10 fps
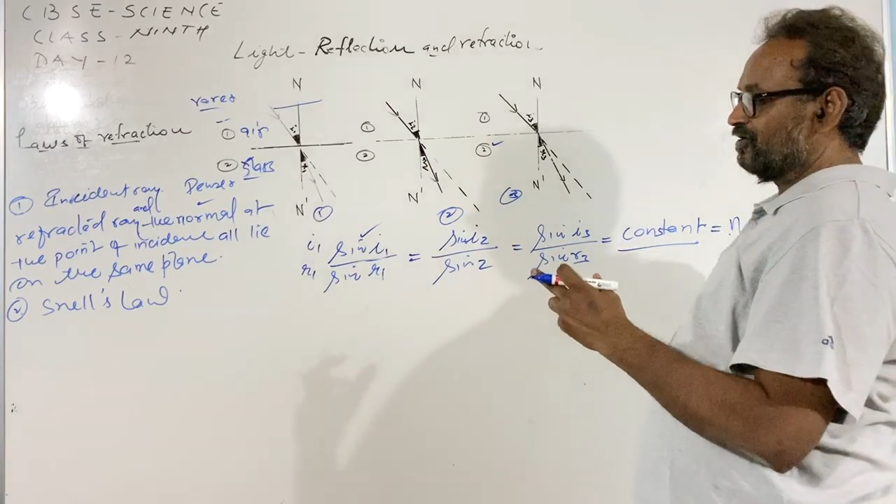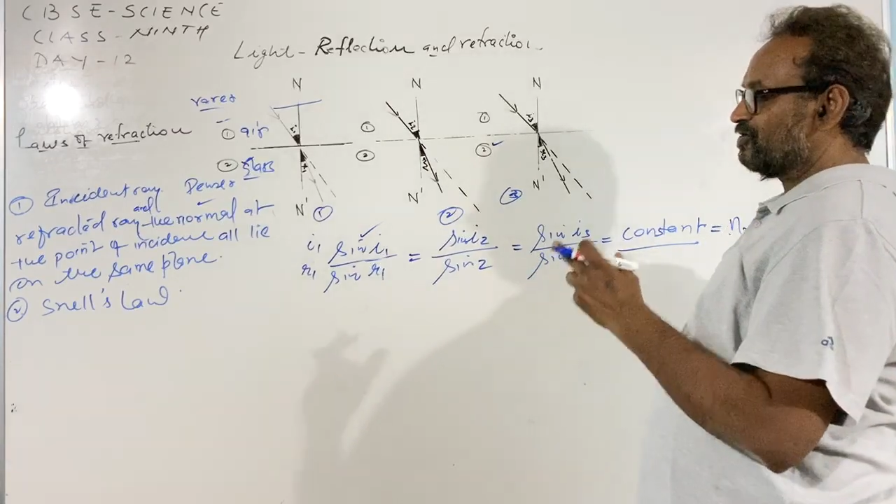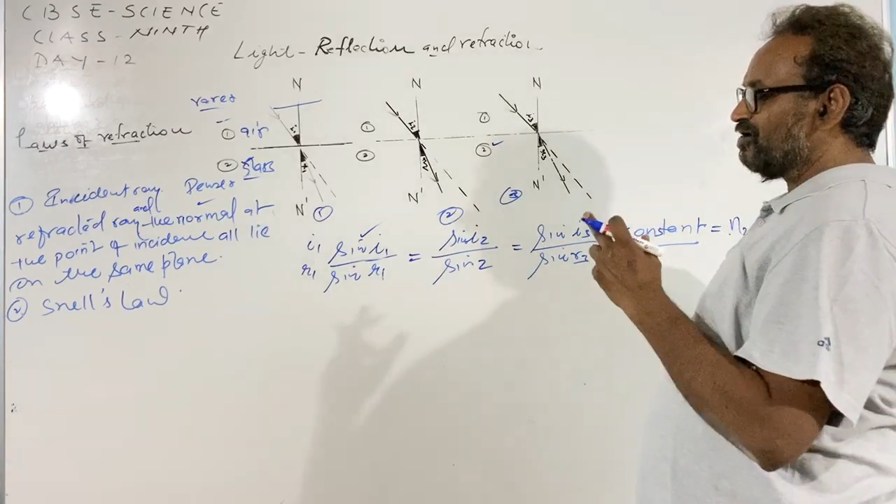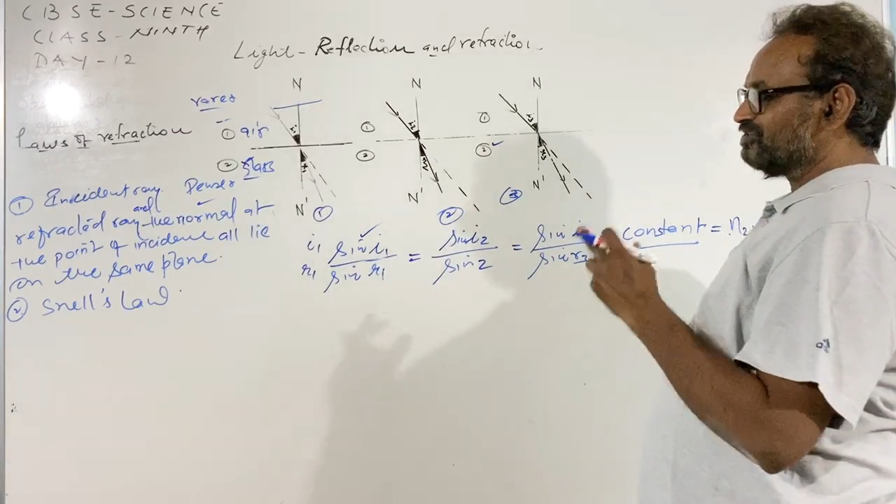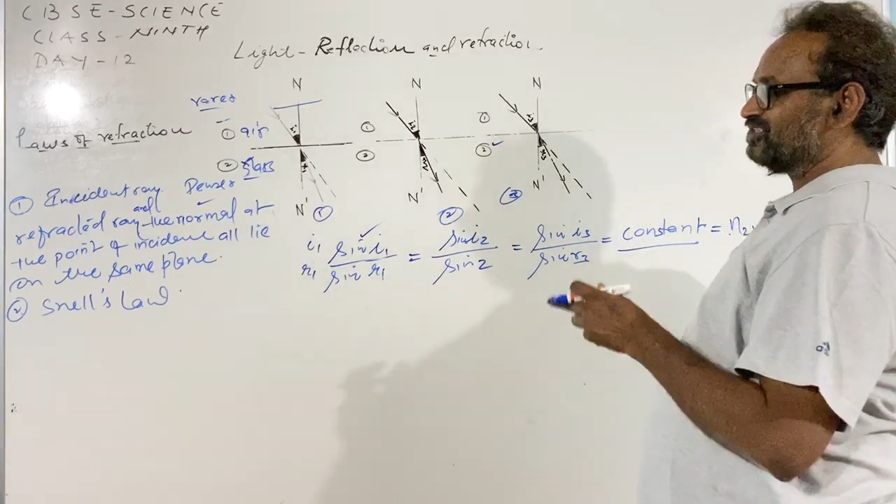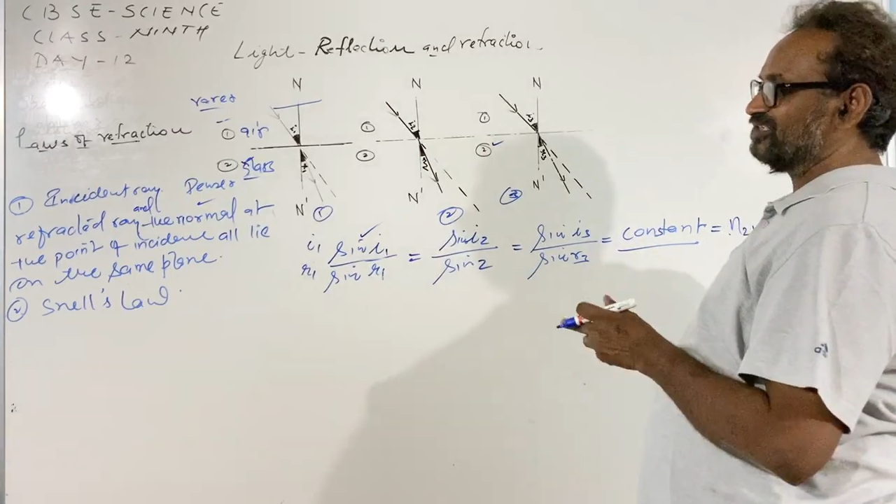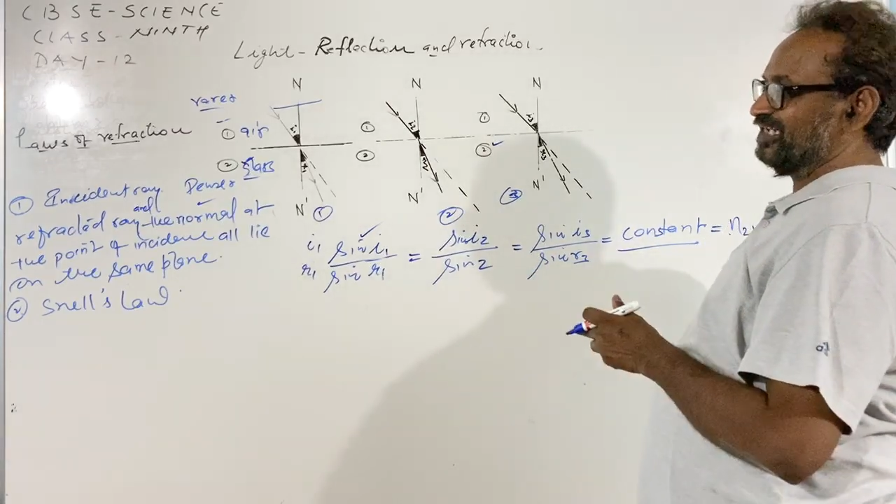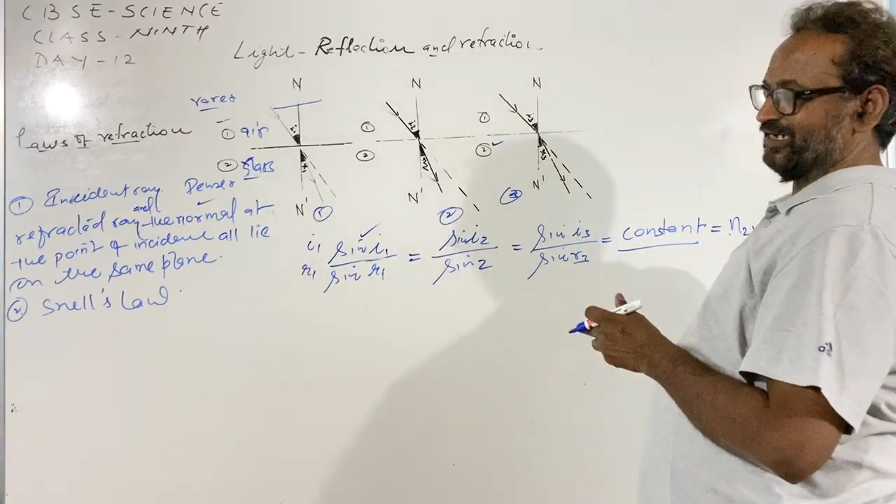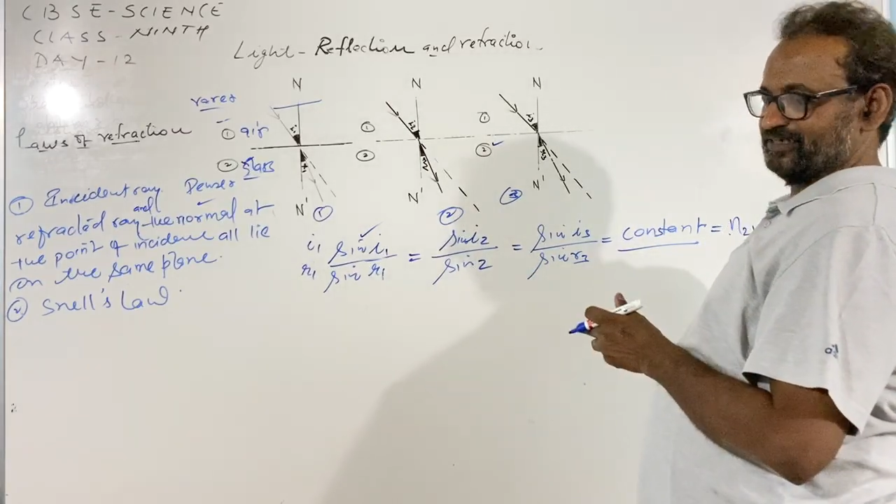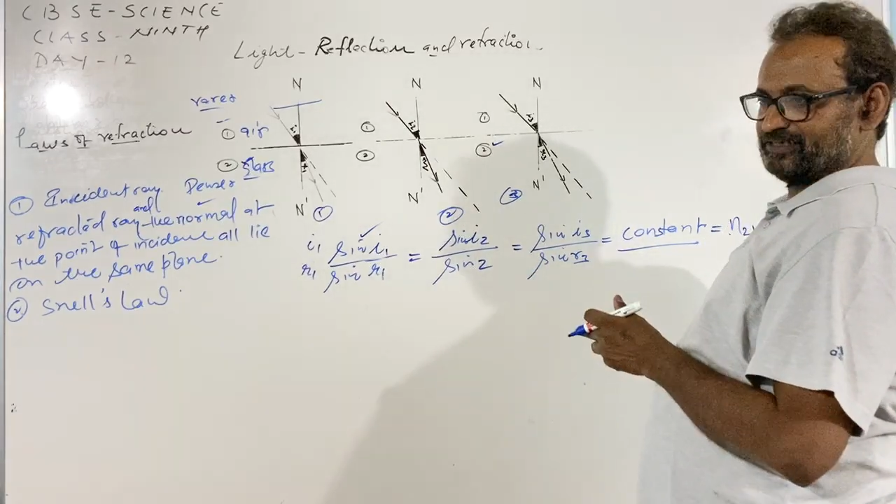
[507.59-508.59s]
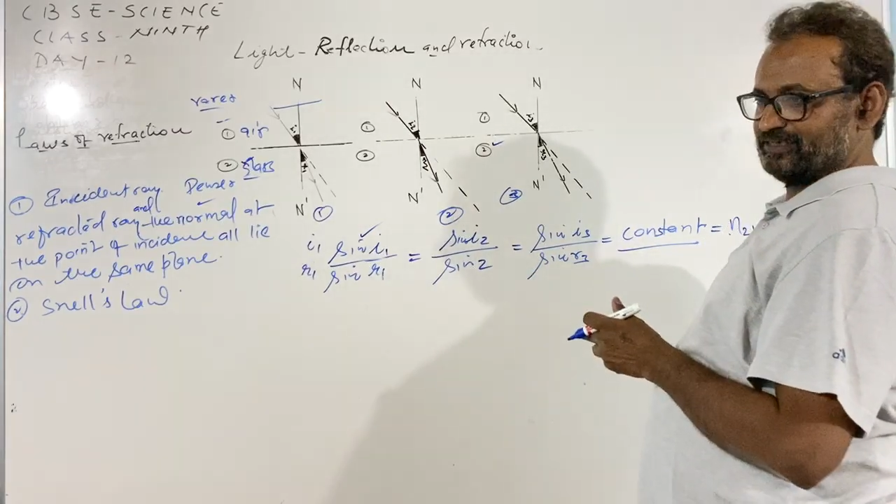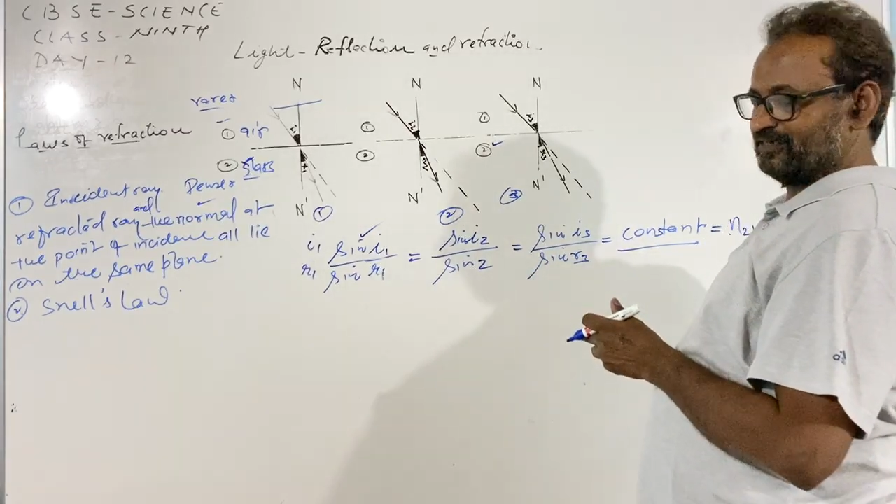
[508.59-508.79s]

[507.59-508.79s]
constant.